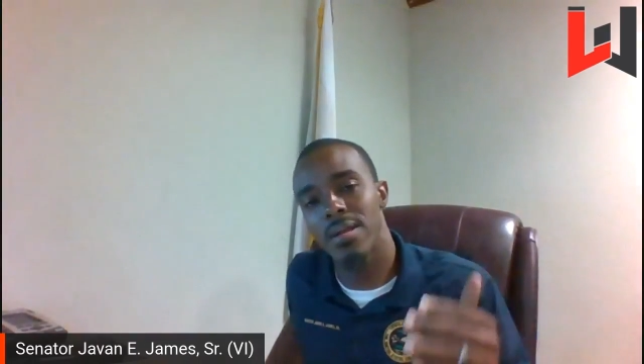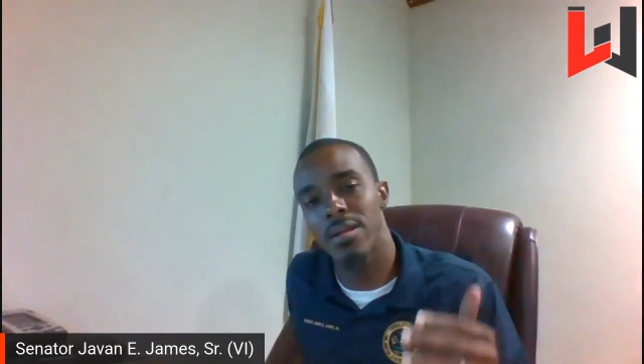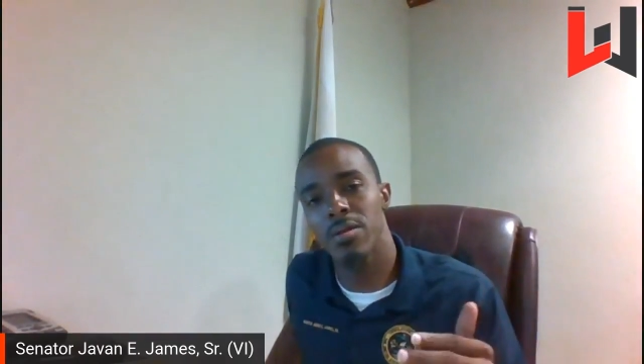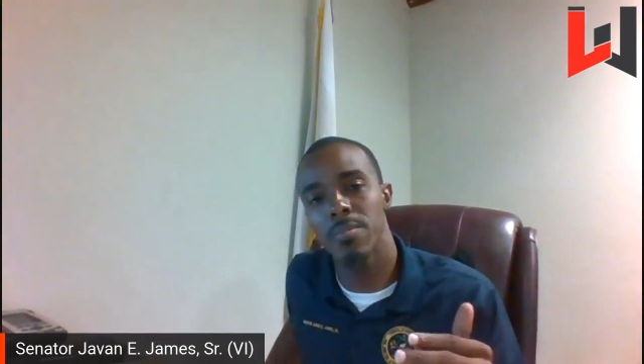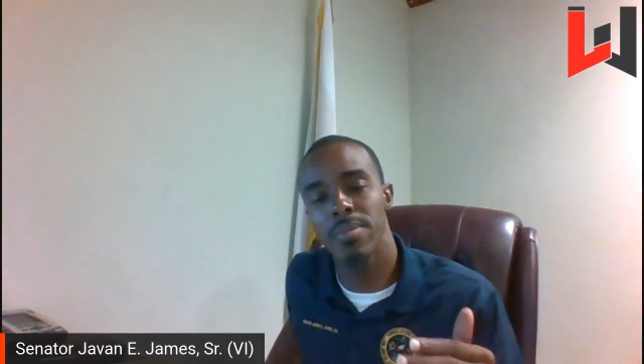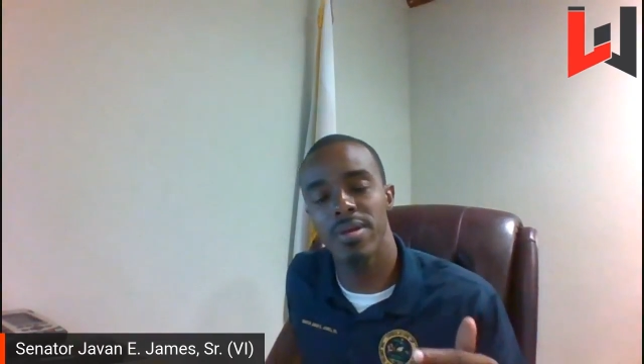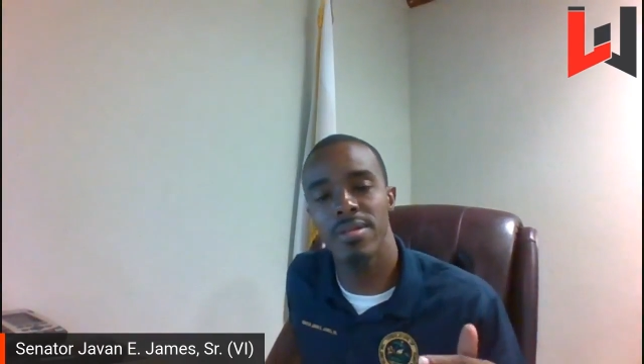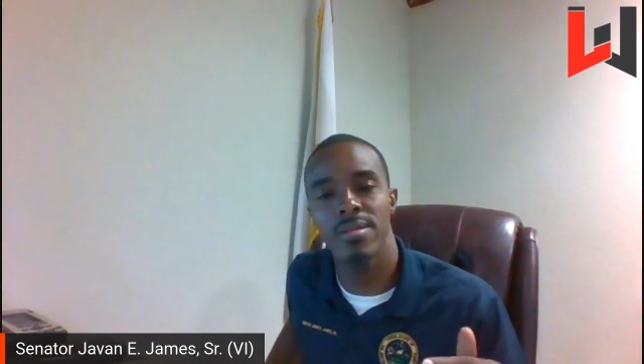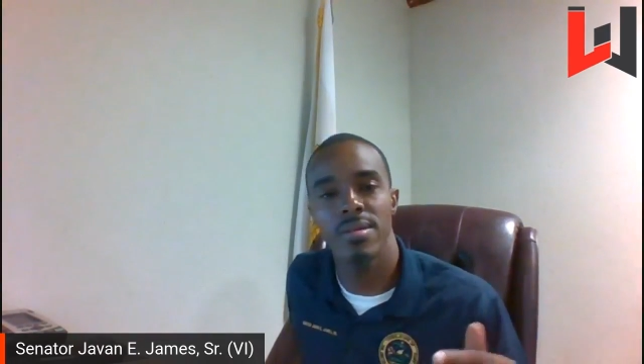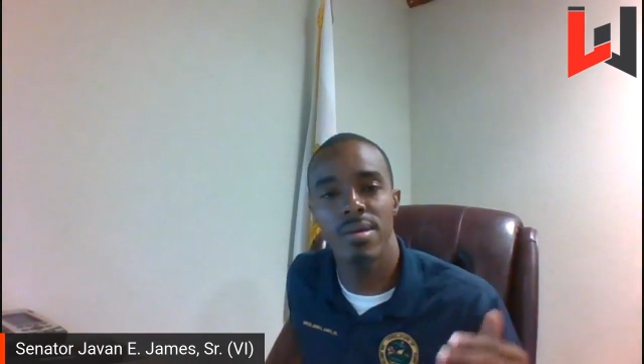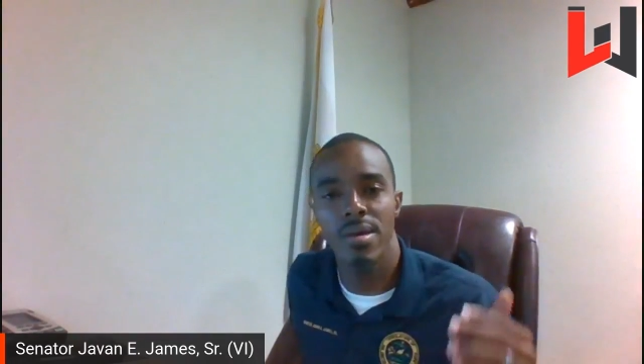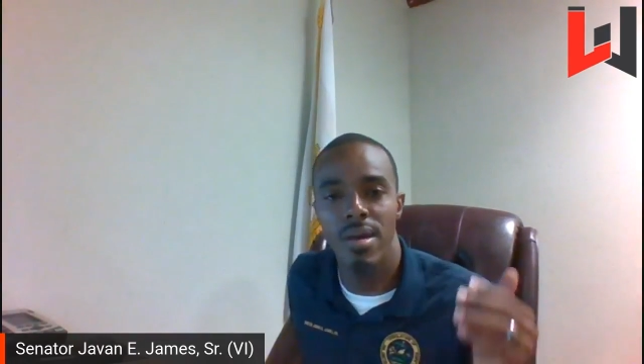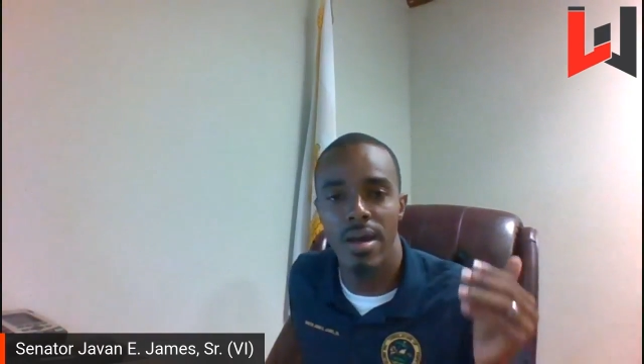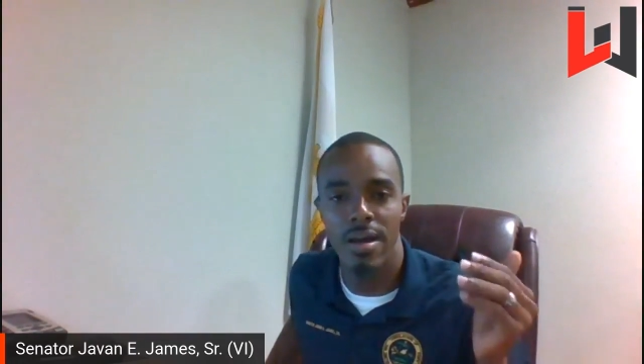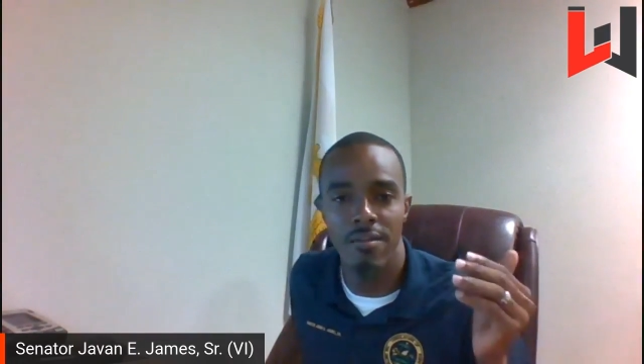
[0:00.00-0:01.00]
a little bit,
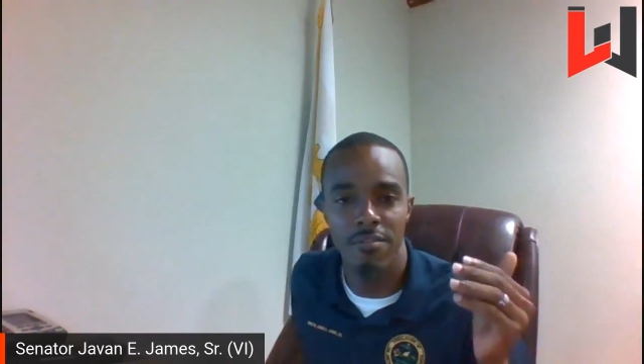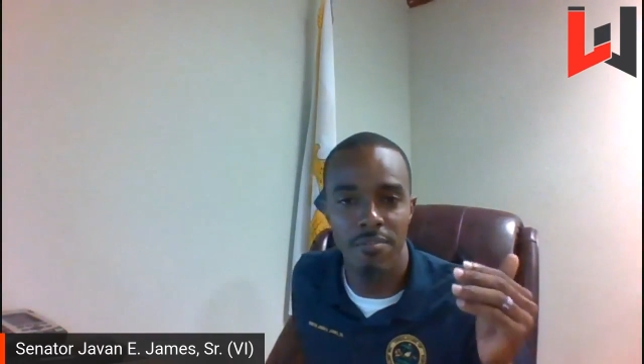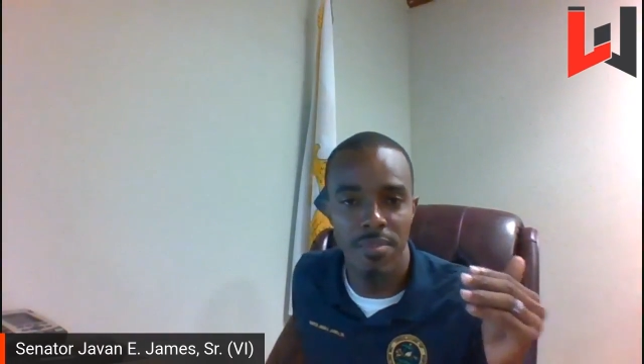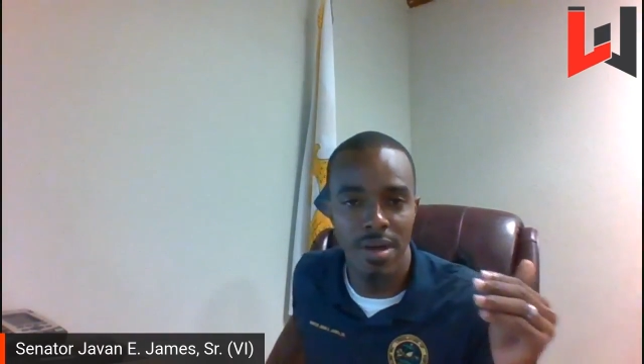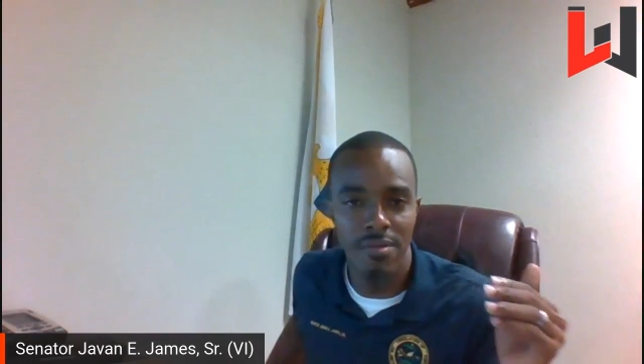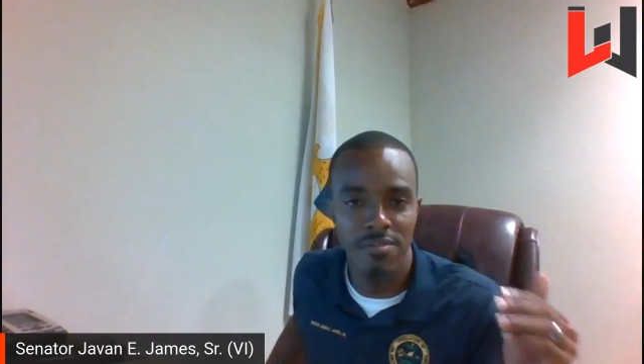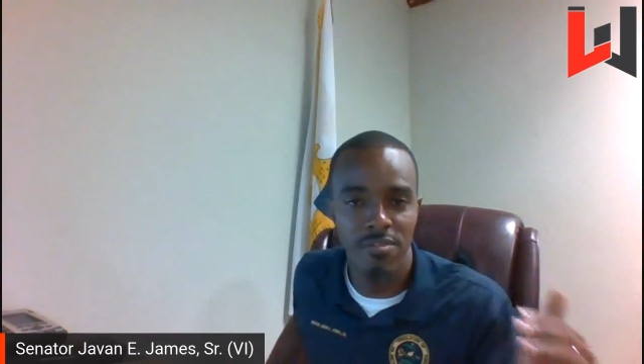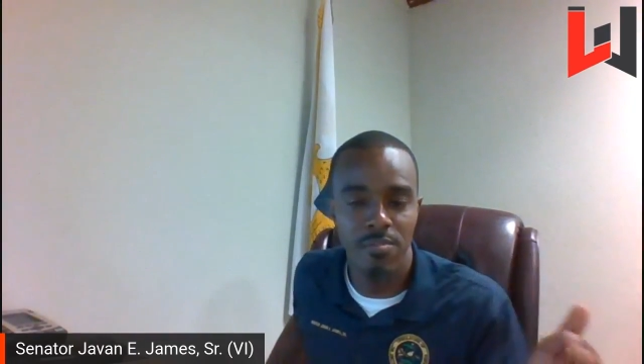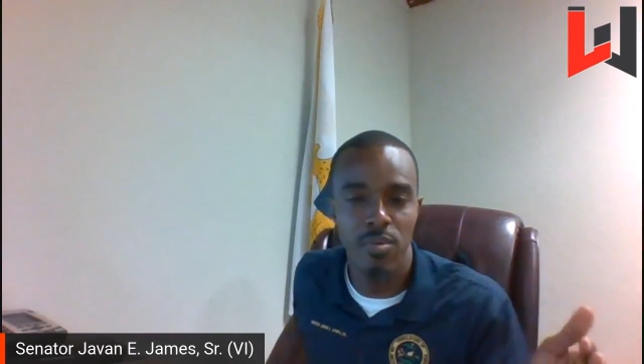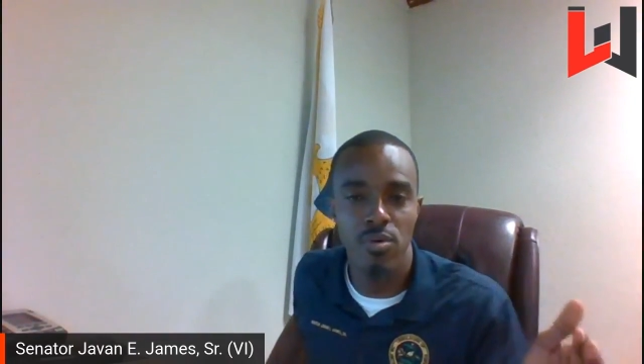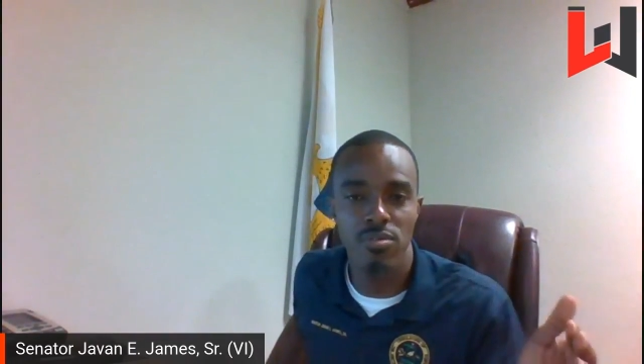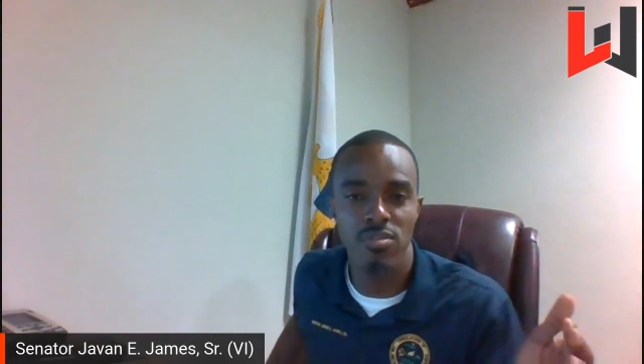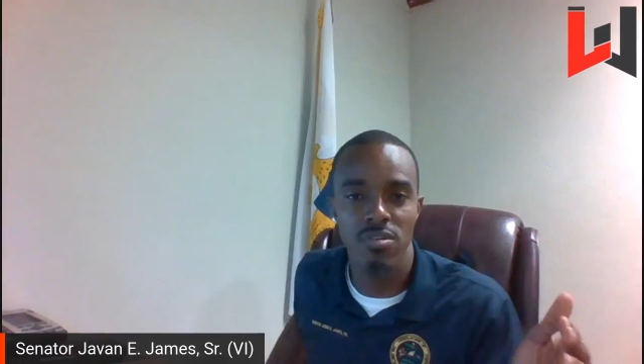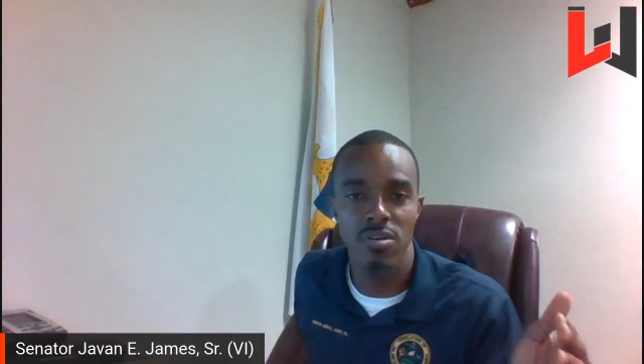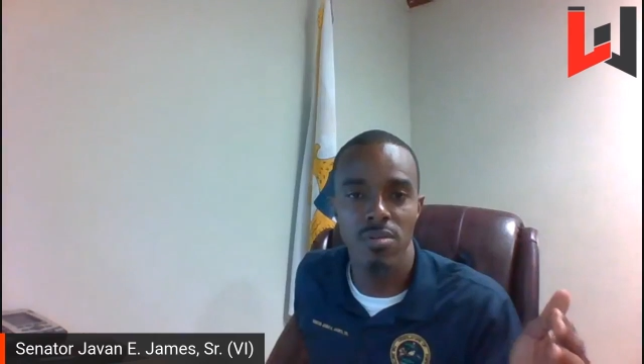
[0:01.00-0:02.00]
I've
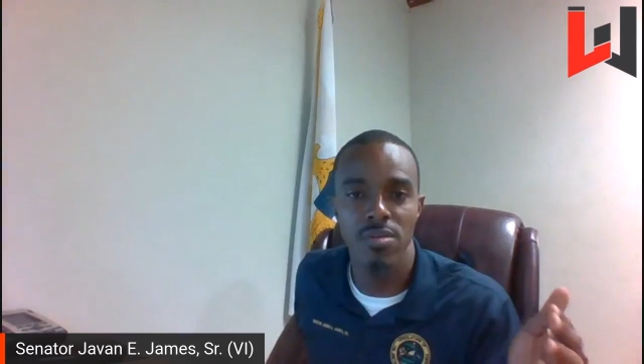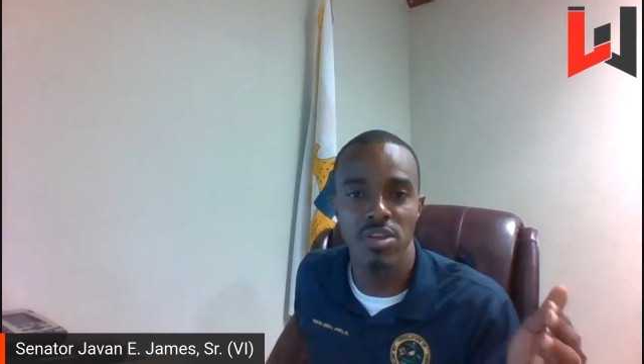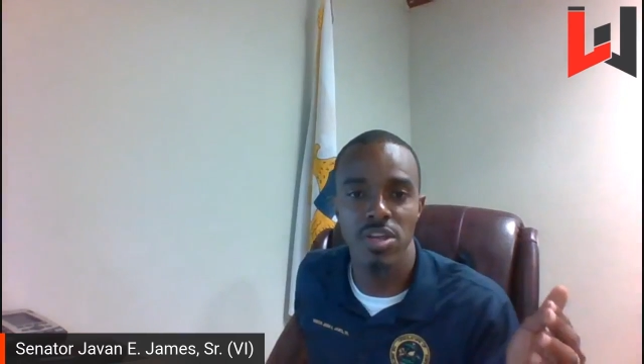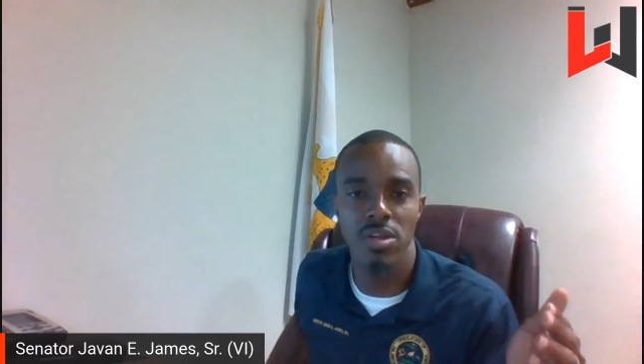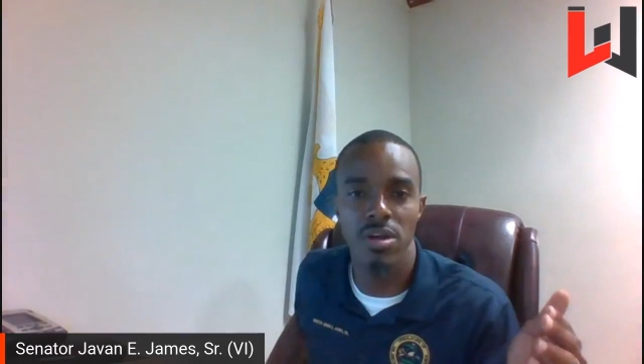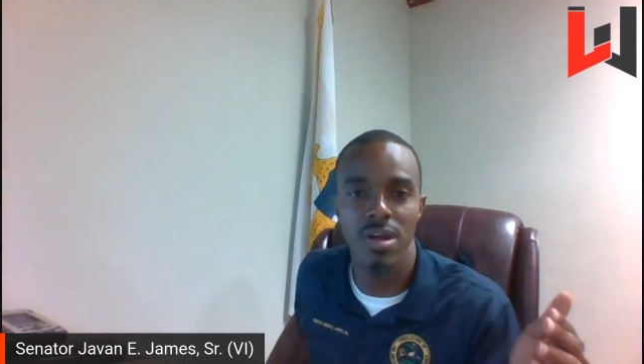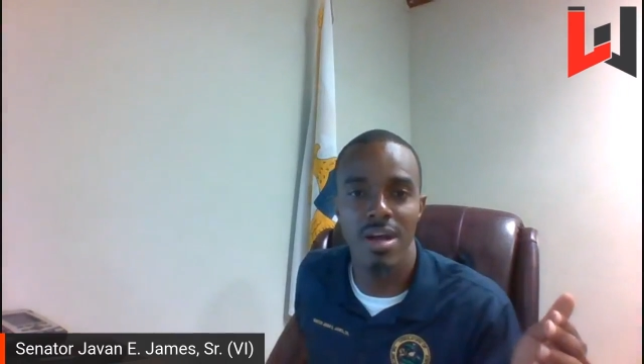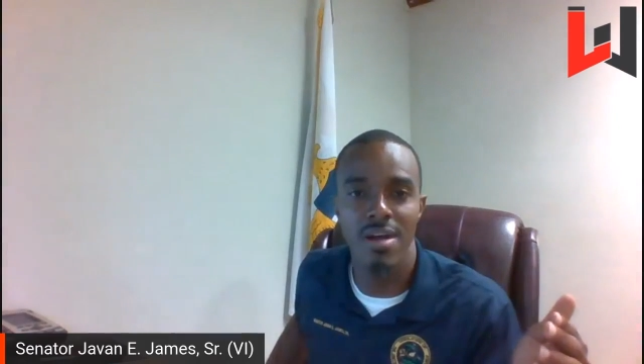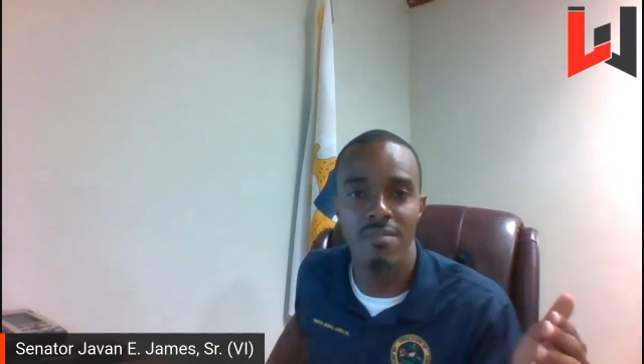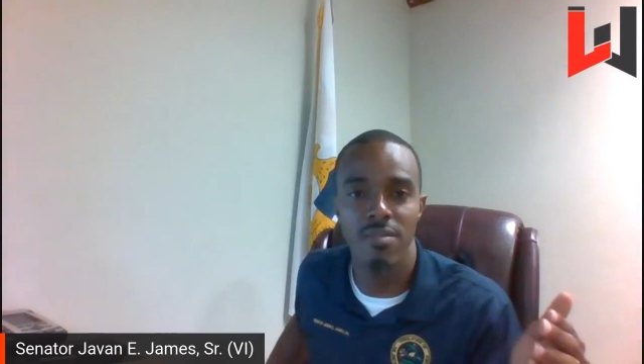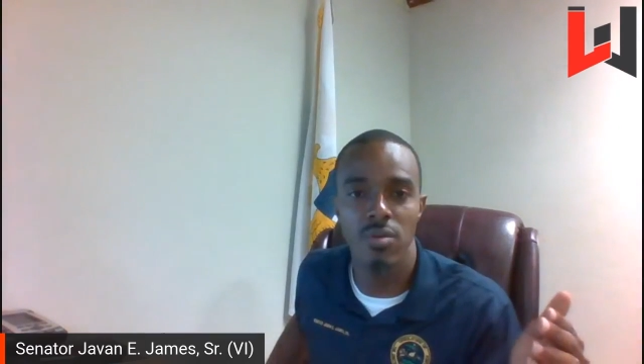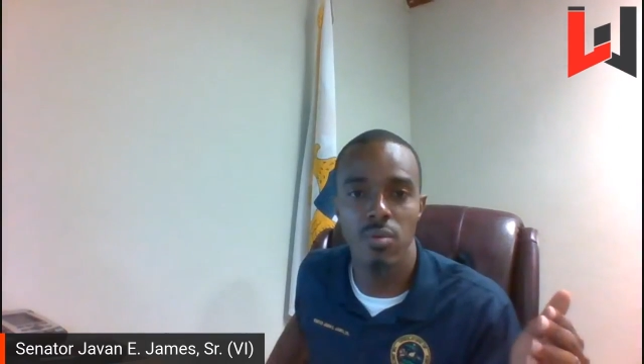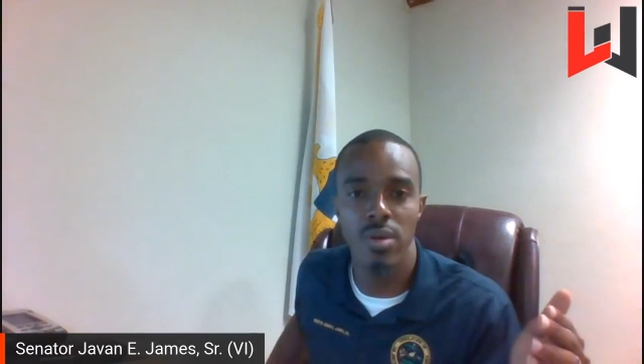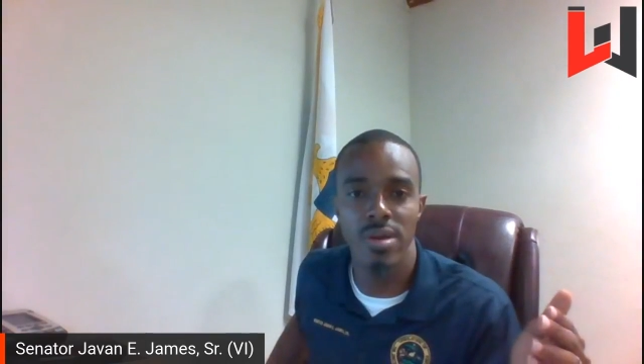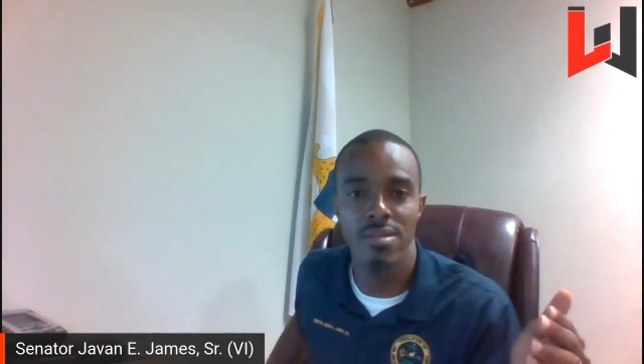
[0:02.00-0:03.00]
spoke to Commissioner
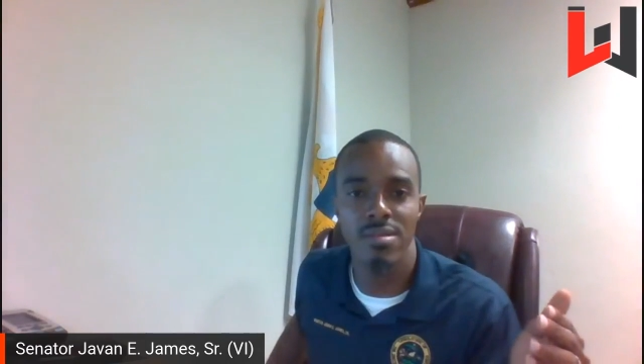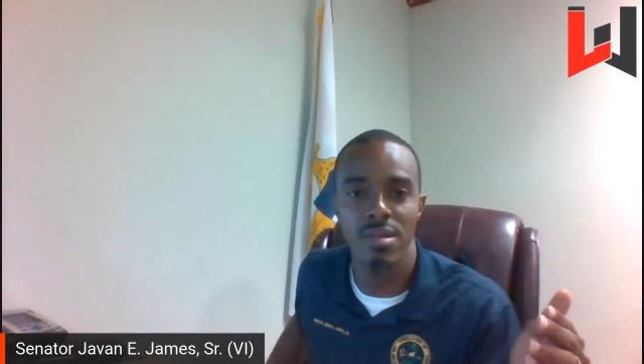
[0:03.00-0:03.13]
Calvert-White